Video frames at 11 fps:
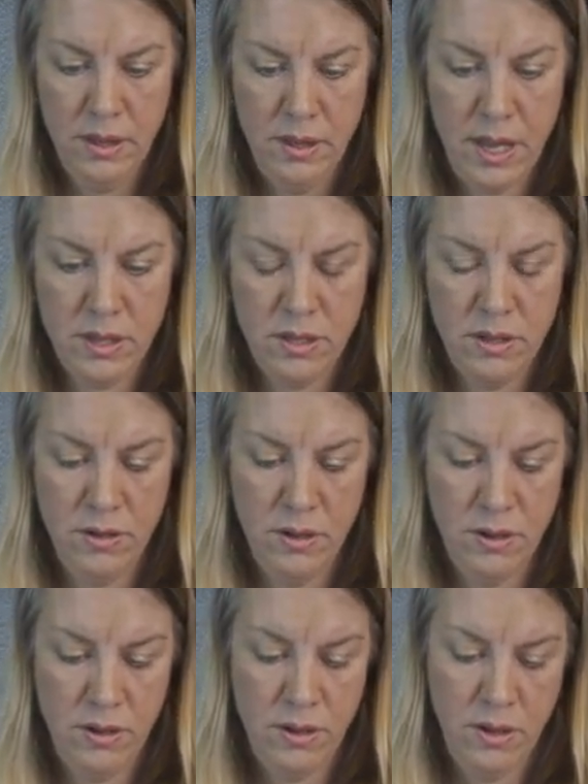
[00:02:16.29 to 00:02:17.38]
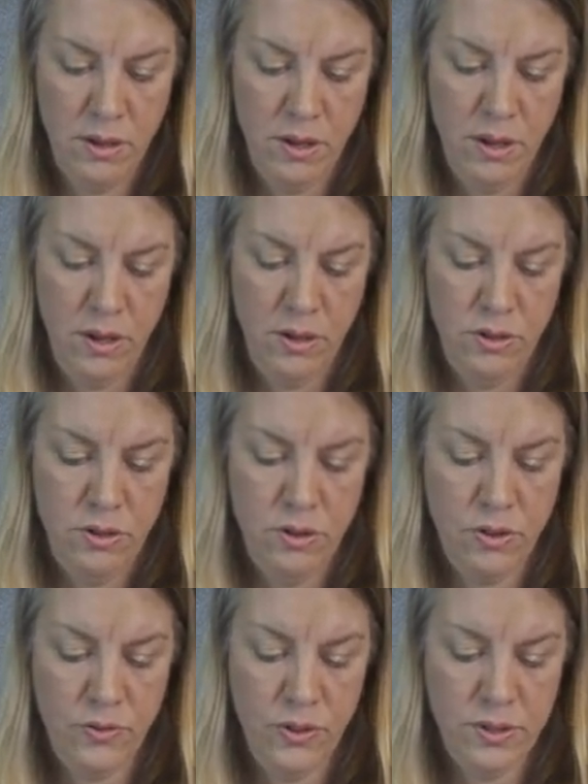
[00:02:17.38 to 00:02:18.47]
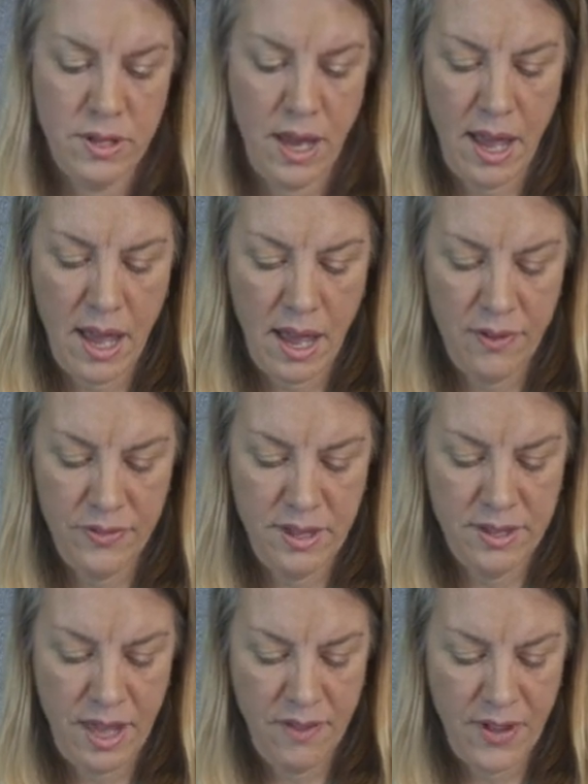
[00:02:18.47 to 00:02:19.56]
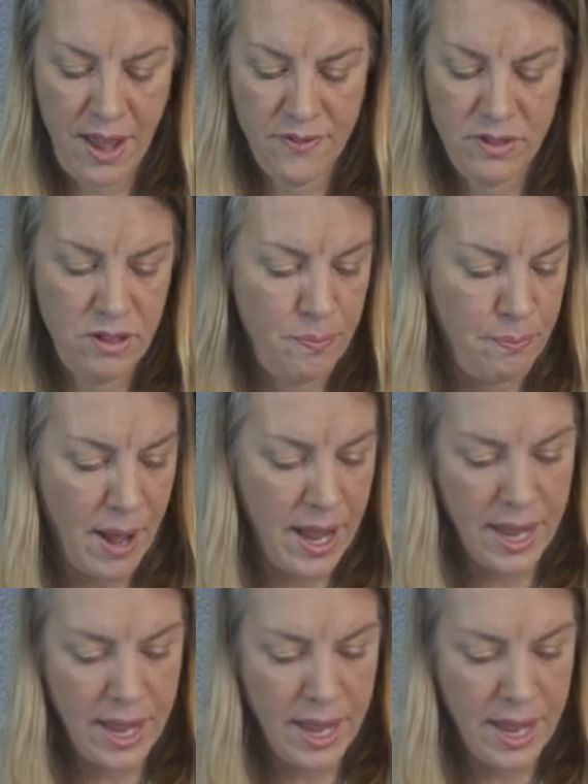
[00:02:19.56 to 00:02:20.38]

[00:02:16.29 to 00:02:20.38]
That's useful to have to save you having to buy